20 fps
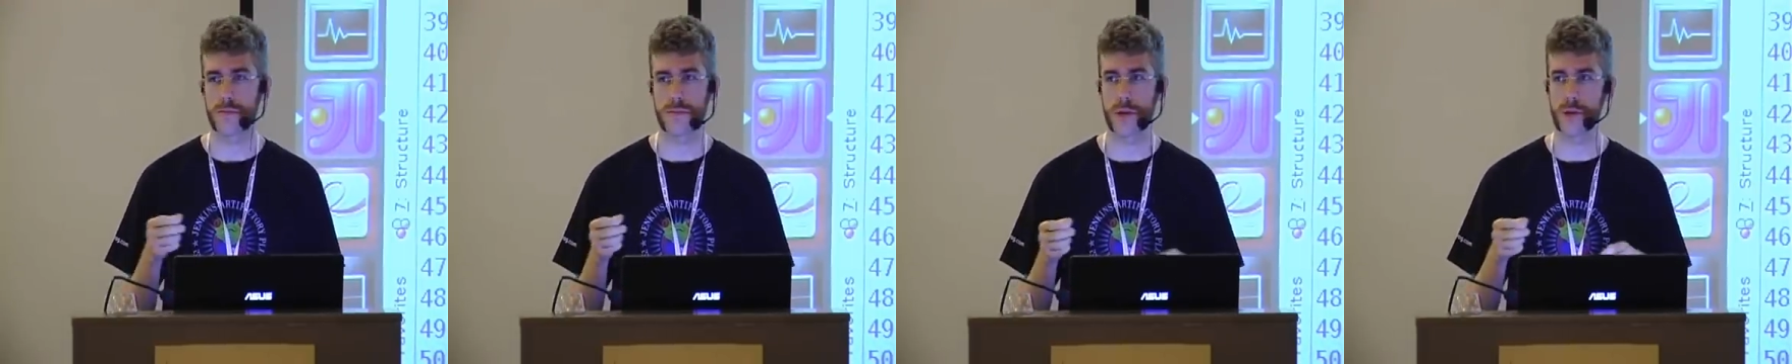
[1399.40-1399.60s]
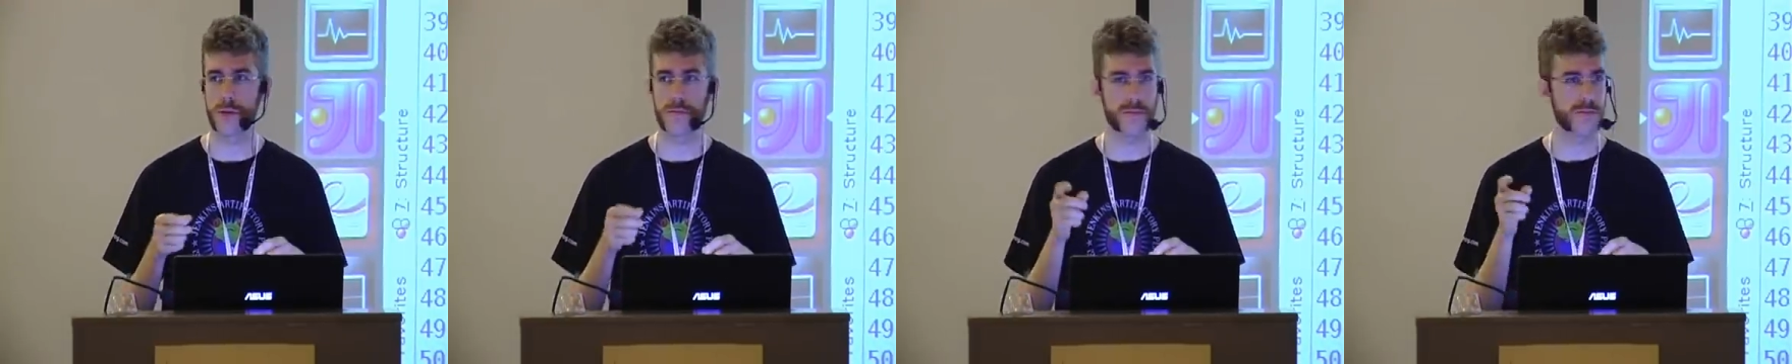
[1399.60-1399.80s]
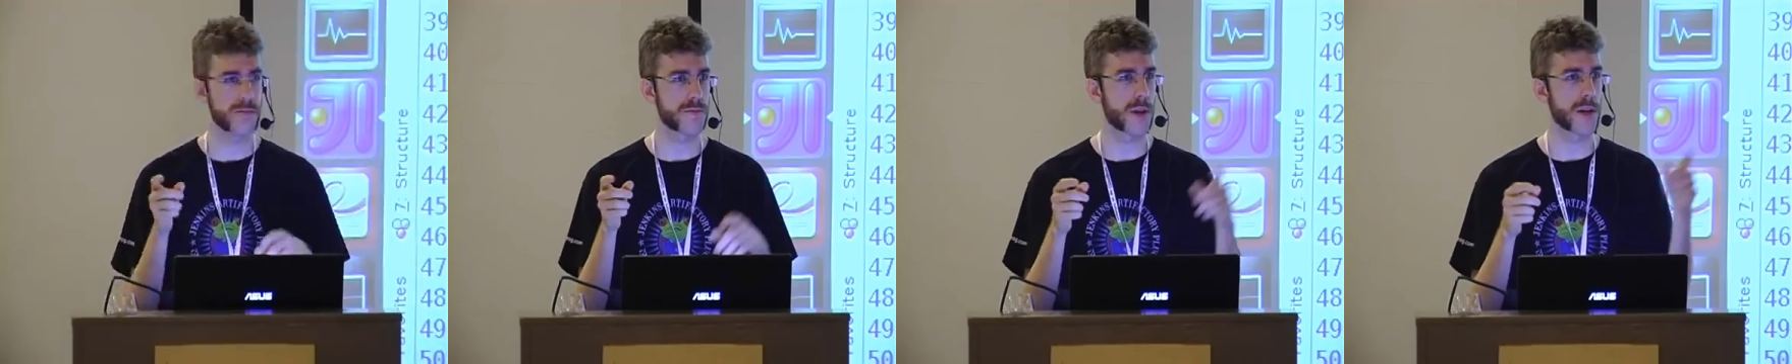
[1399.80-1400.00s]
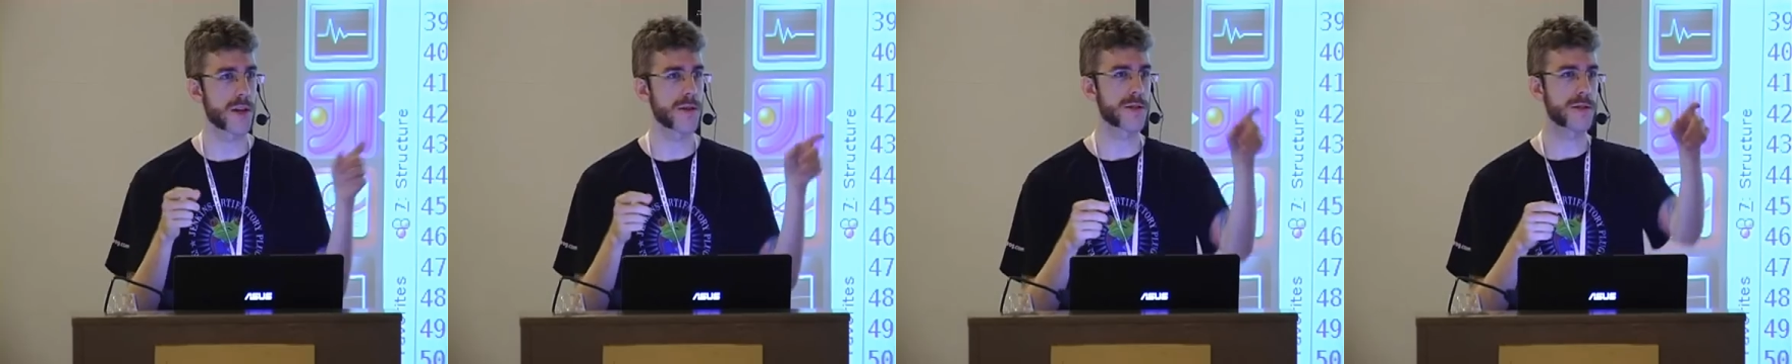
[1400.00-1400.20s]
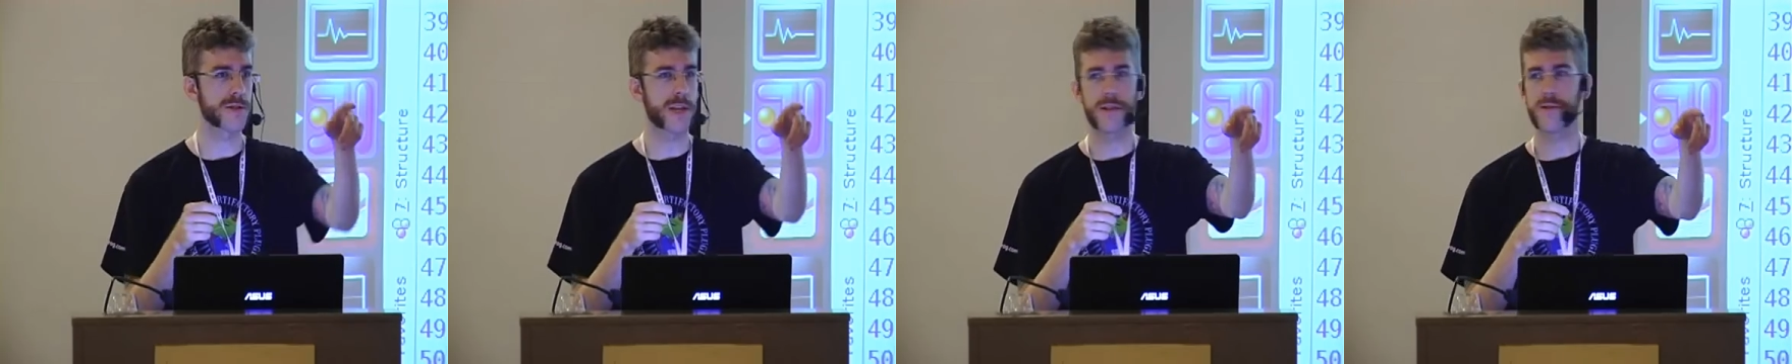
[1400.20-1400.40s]

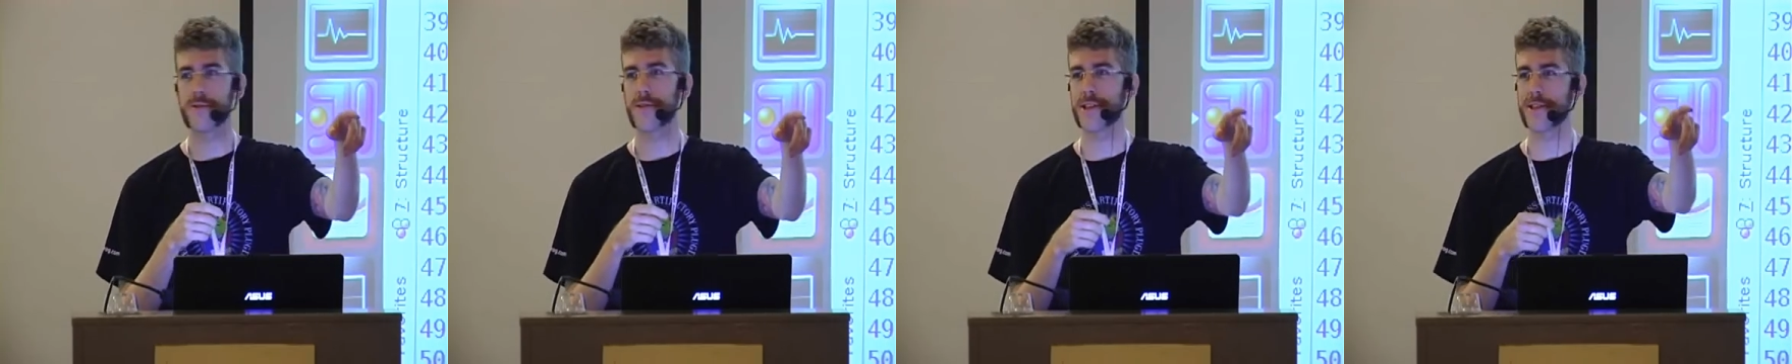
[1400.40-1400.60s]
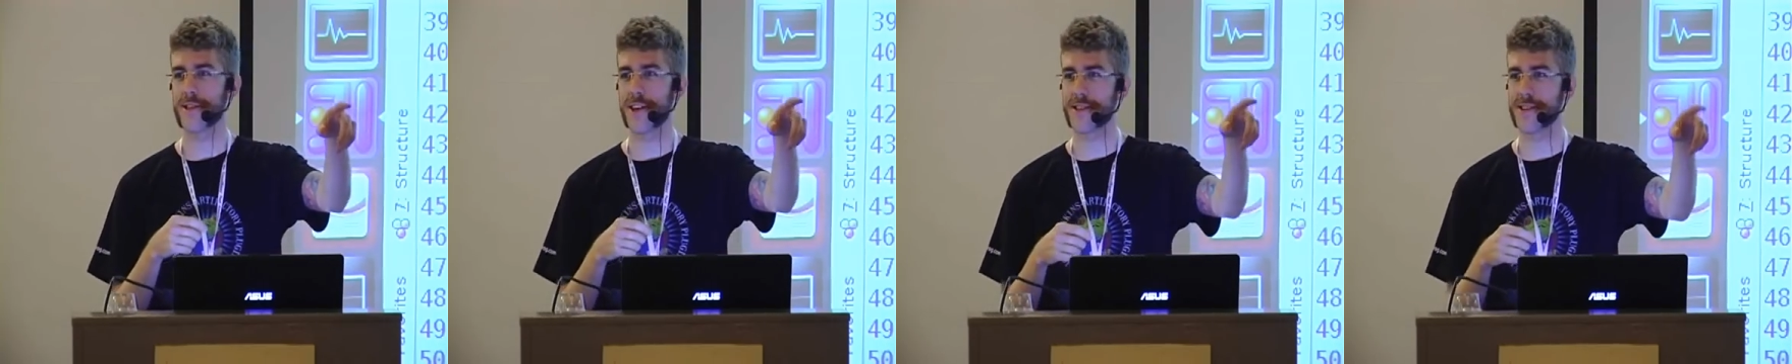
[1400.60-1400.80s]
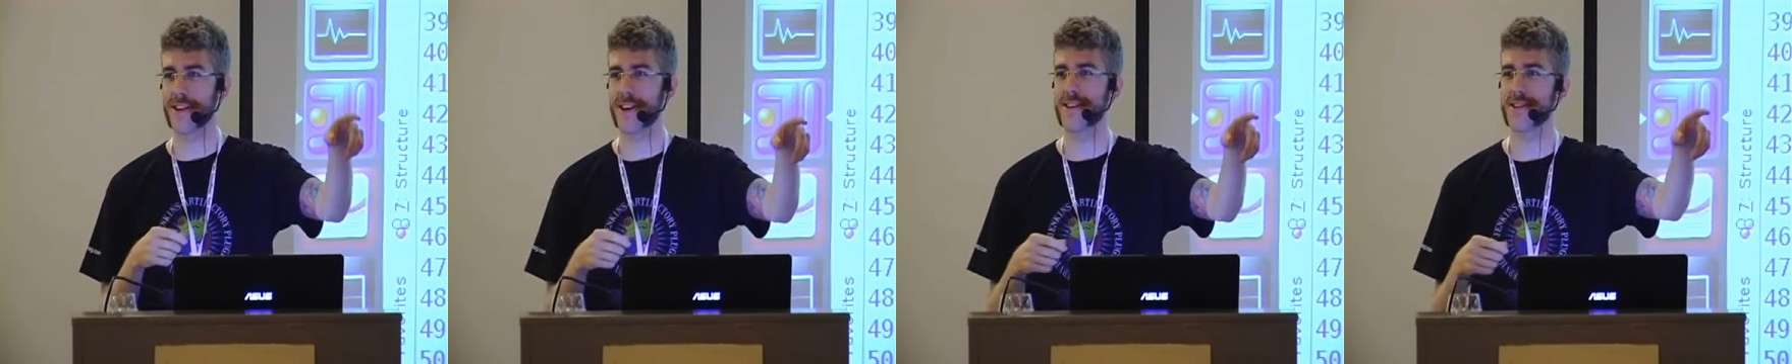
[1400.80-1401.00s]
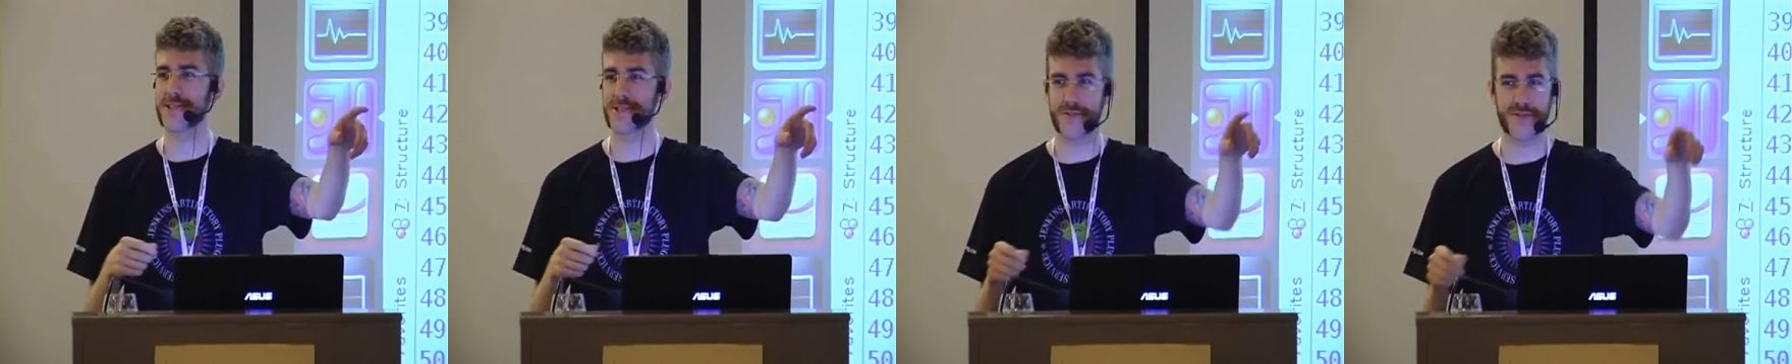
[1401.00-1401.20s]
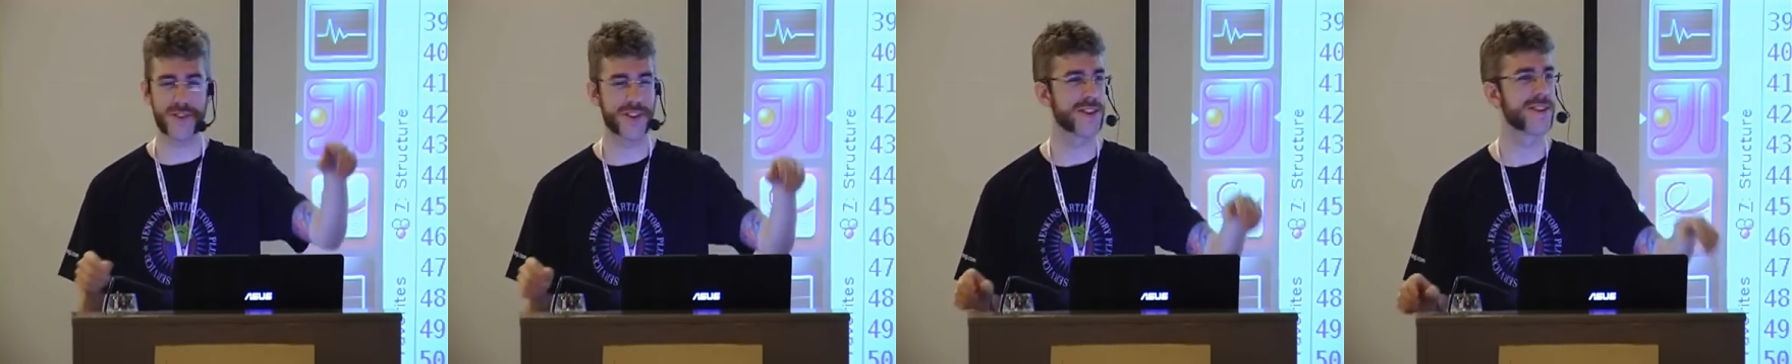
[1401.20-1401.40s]
Let that guy,
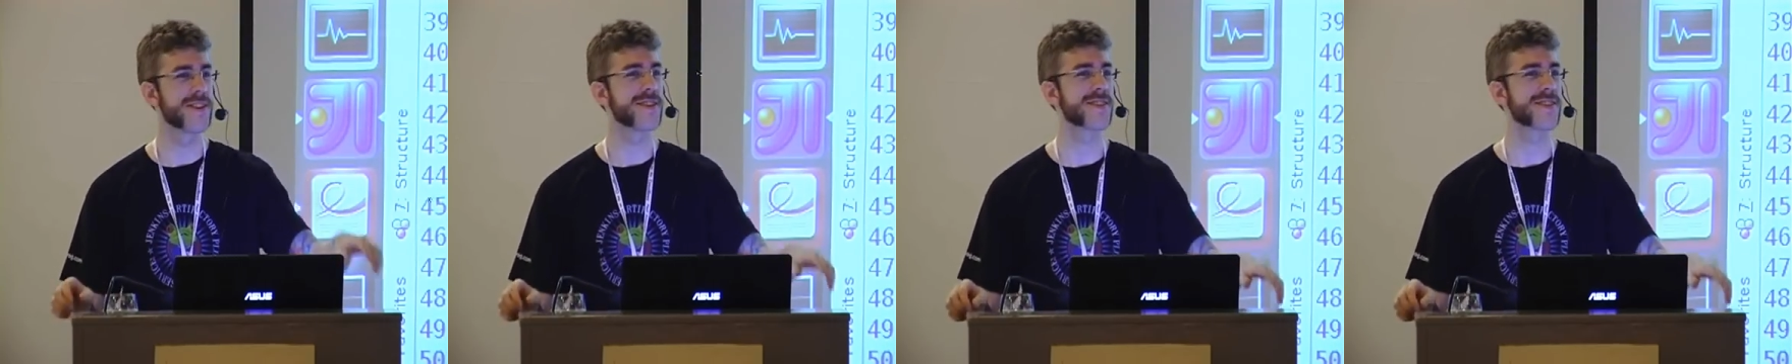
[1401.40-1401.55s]
sorry.